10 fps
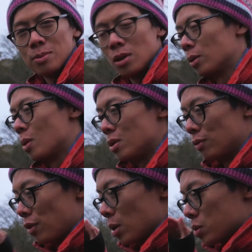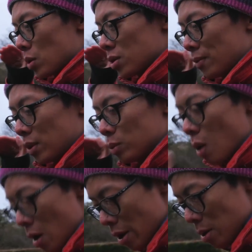like when you focus on something
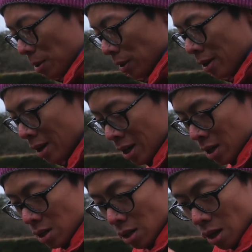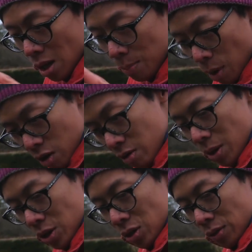wide open and the blurry
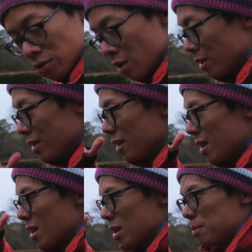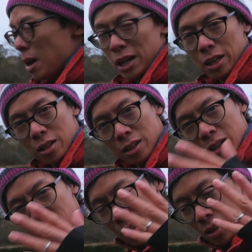bits in the front and at the back,
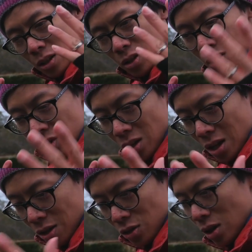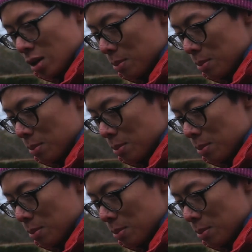you can see that they're slightly